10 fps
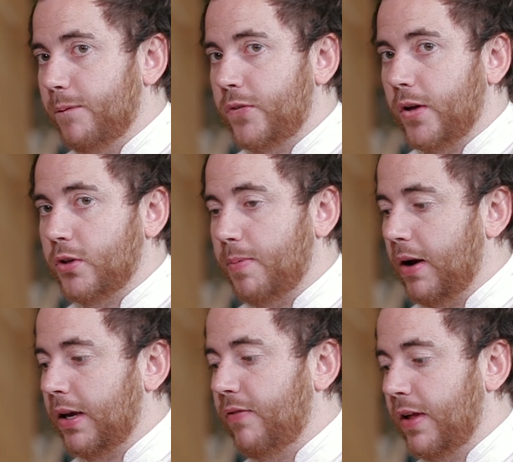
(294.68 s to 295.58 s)
So it's
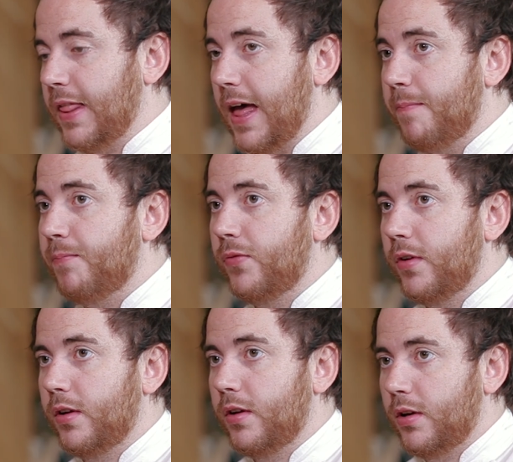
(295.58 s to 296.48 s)
about giving them
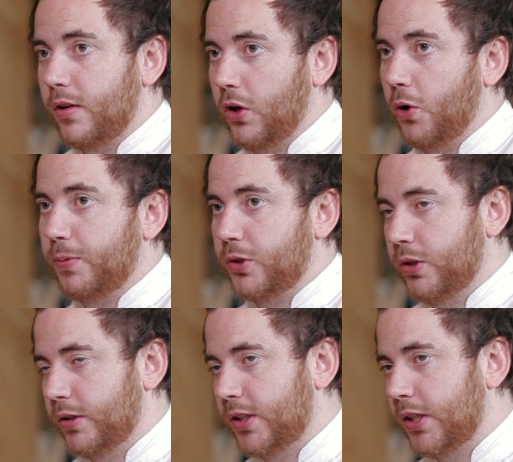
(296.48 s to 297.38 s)
the
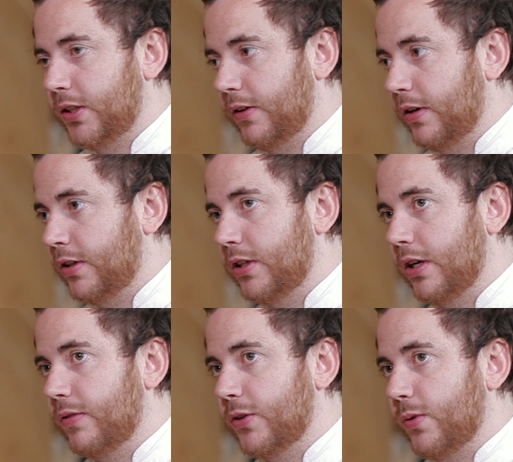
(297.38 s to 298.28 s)
opportunities that they
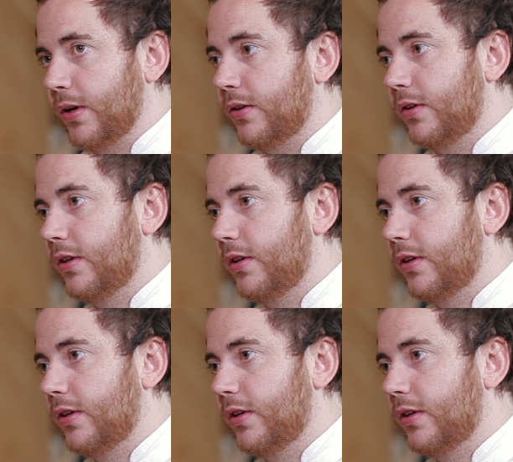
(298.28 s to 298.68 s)
deserve as well.